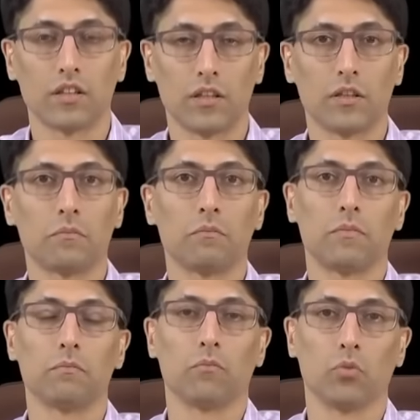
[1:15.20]

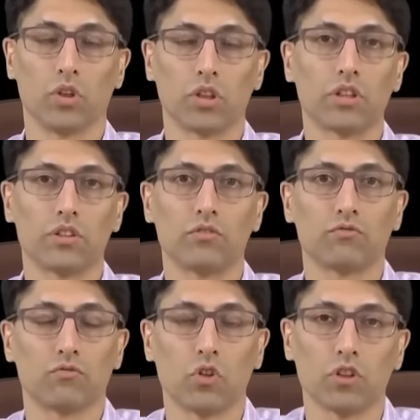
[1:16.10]
work,
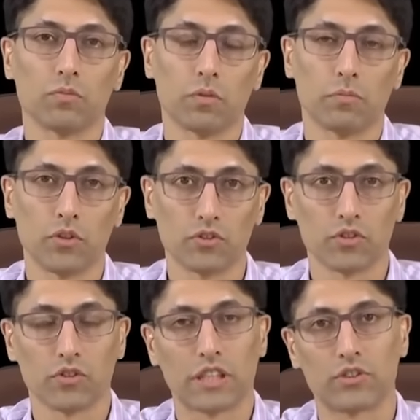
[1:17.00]
Rawls
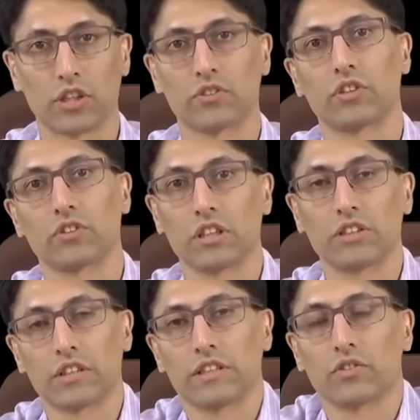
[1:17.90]
proposes that justice
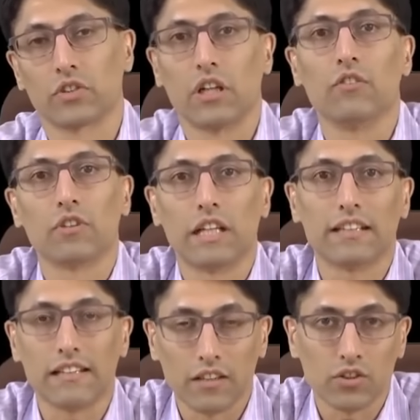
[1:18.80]
consists of
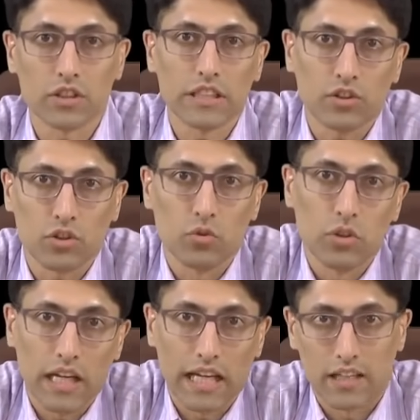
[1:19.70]
essentially
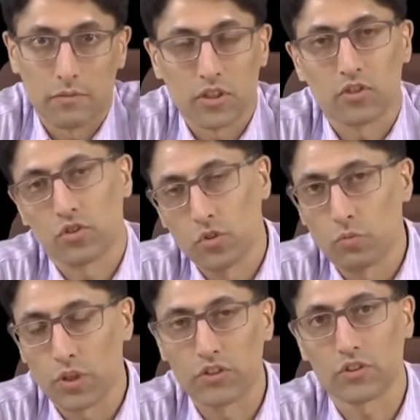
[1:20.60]
two elements,
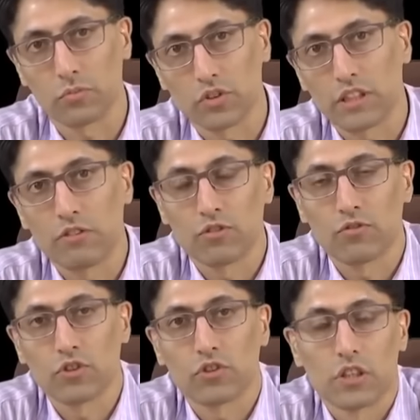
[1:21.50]
two principles. He
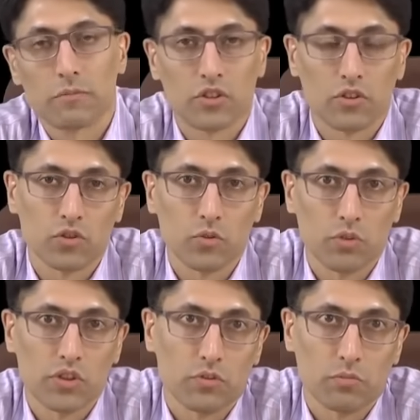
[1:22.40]
refers to them as the two
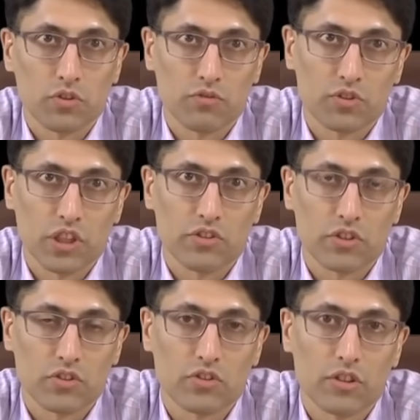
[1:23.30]
principles of
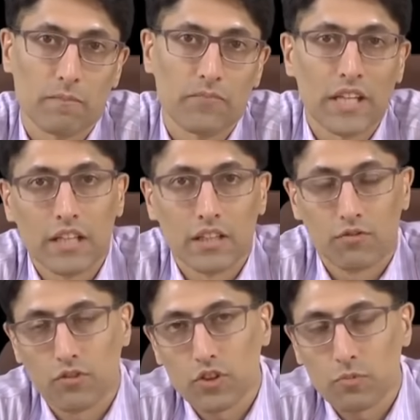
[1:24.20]
justice. The
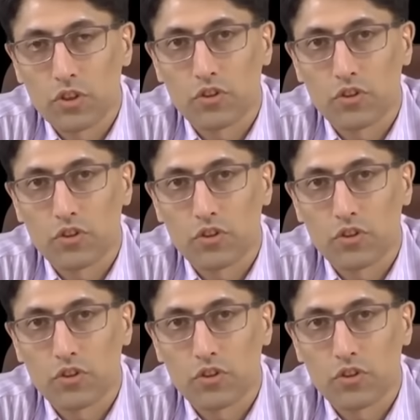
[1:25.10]
first